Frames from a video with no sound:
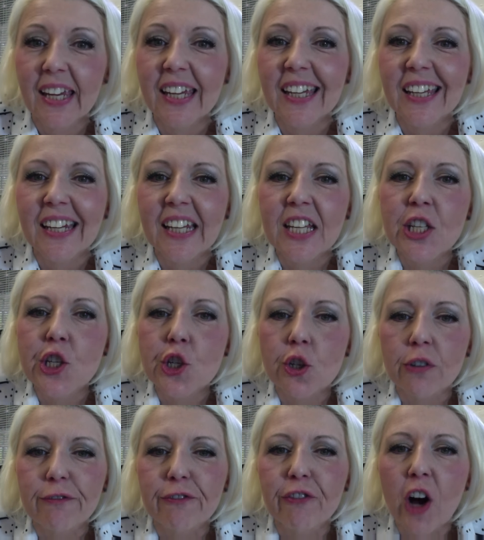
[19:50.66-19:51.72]
It is
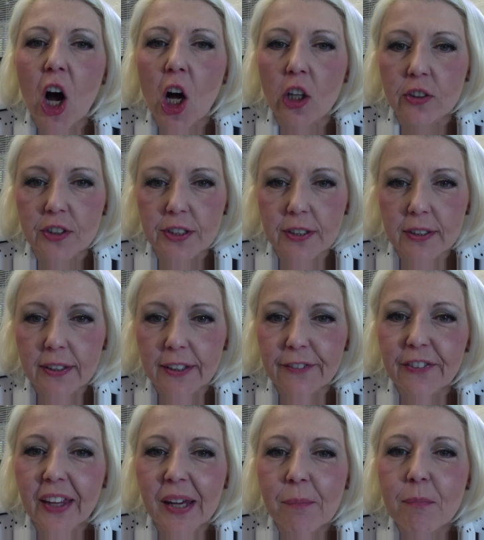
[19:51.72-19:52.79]
your fault
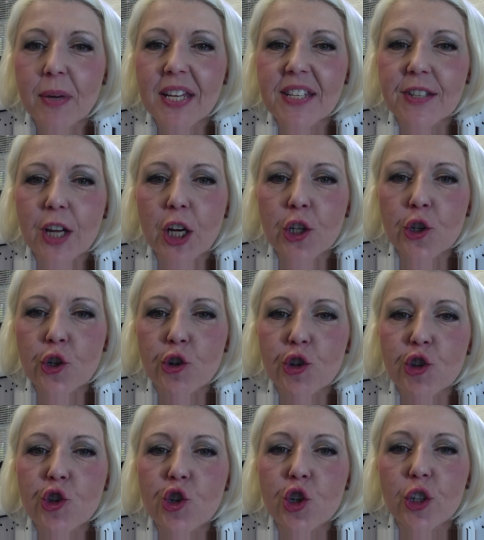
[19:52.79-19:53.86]
if they
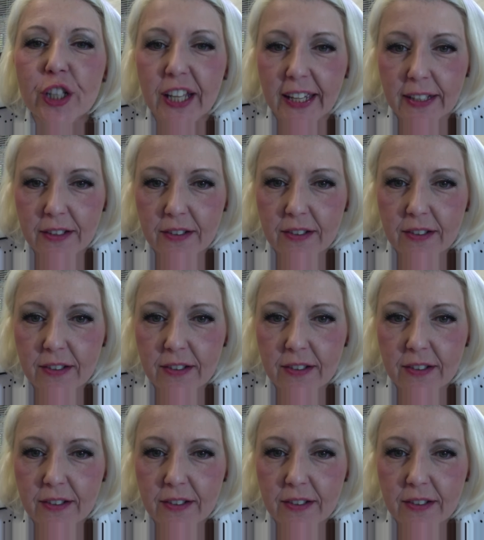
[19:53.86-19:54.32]
misunderstood it.